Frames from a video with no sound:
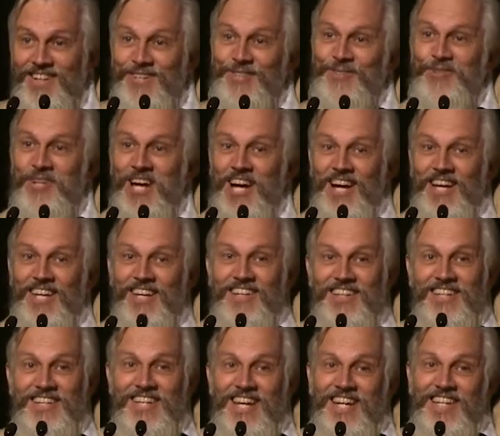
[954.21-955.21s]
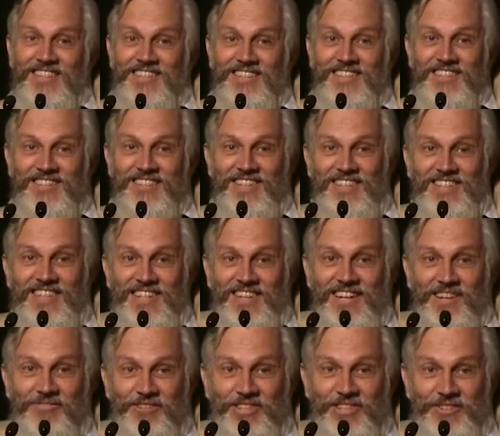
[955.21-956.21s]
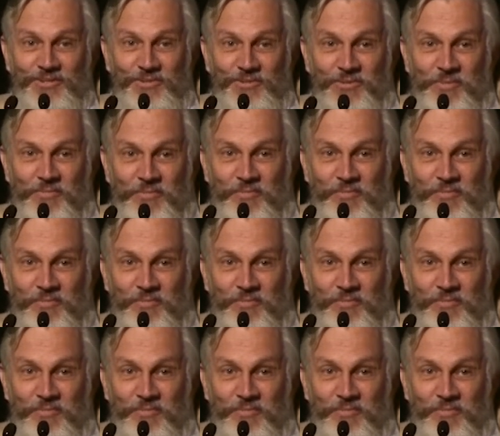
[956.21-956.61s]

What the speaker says: to the higher realities that they refer to.